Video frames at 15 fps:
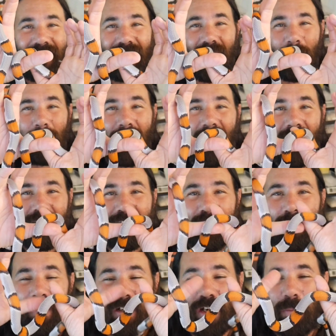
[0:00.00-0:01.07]

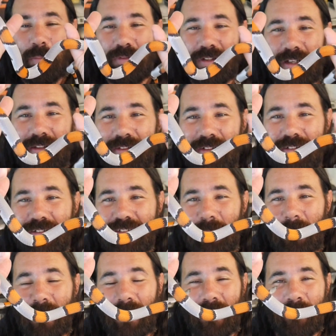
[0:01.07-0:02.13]
Apollo, a couple others,
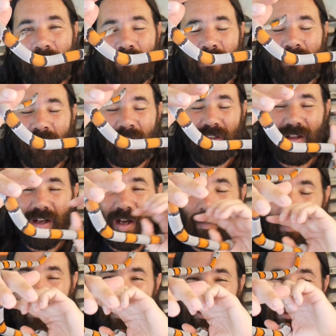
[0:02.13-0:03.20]
but I'm
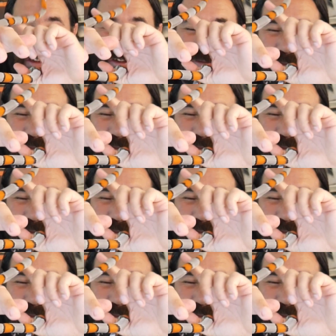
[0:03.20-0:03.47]
gonna just